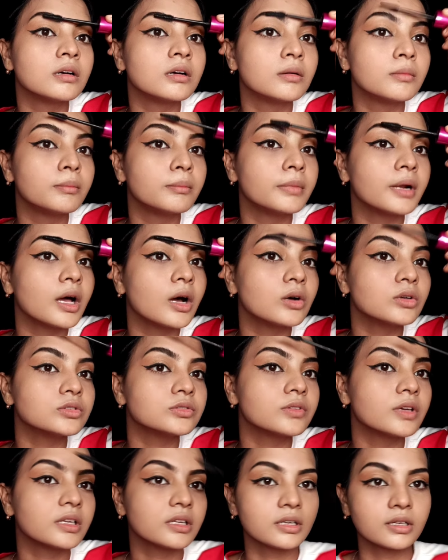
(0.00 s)
brows
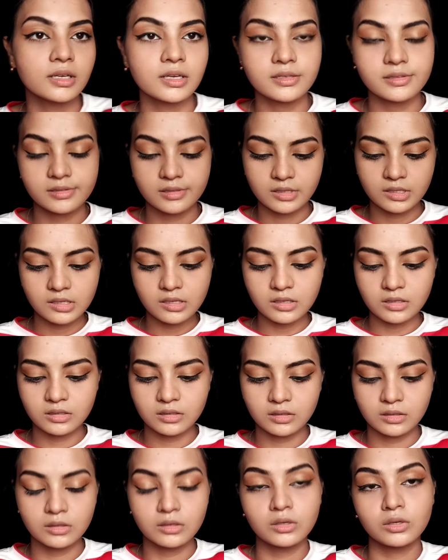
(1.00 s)
very nicely.
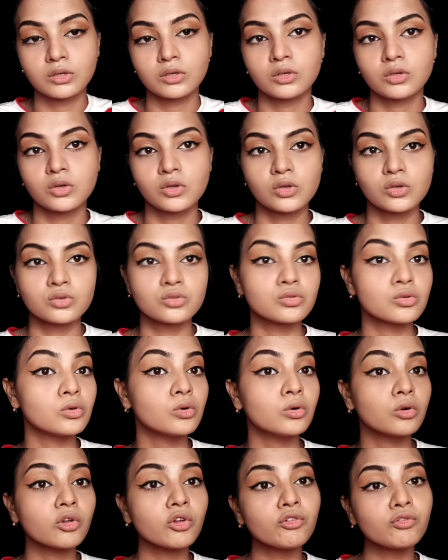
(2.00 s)
So
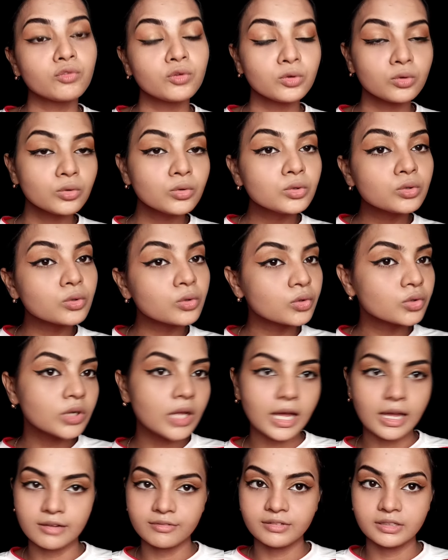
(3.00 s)
if you don't
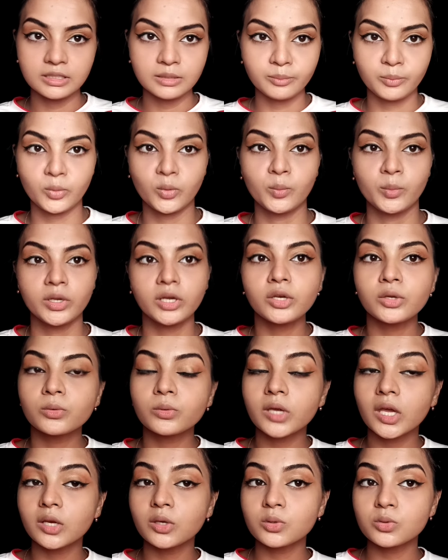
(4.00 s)
have any pomade, you can
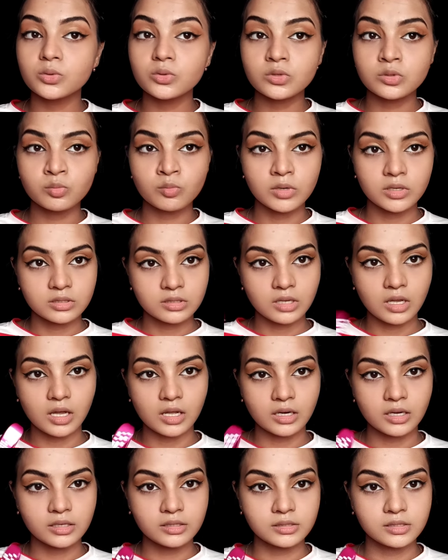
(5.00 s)
use mascara
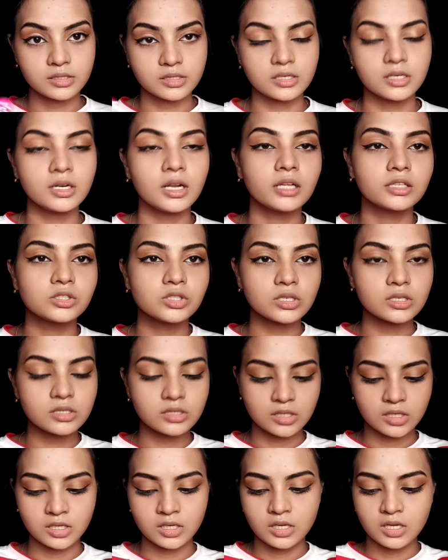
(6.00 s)
instead, and just
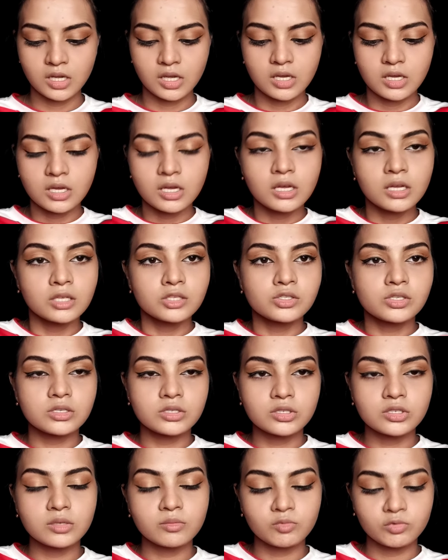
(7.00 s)

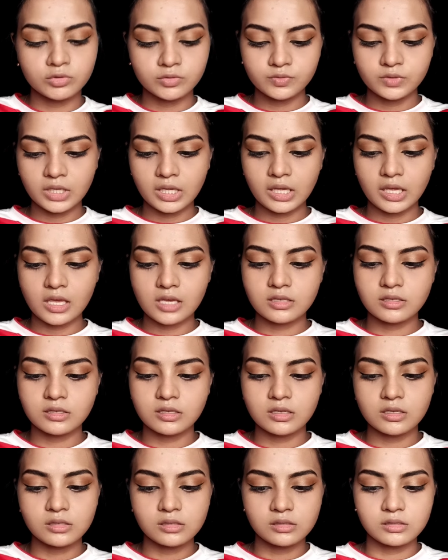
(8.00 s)
remove the
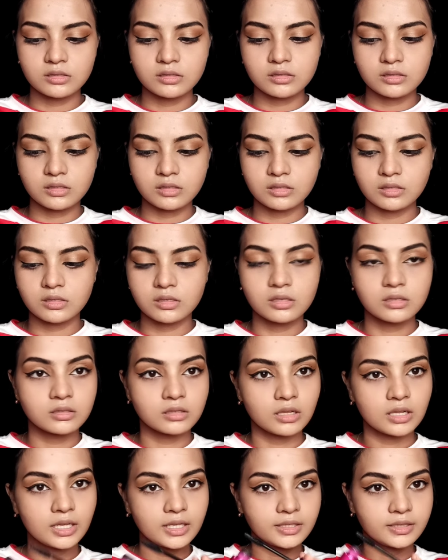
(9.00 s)
excess
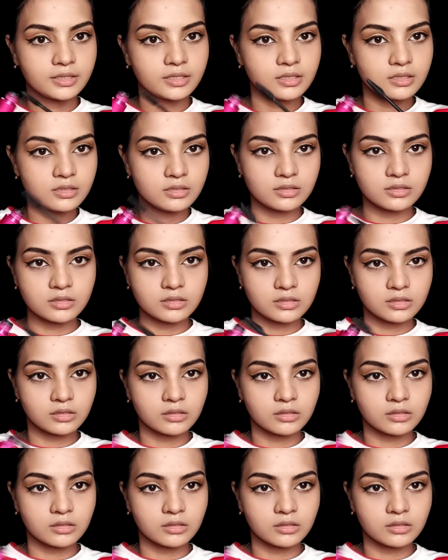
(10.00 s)
like this,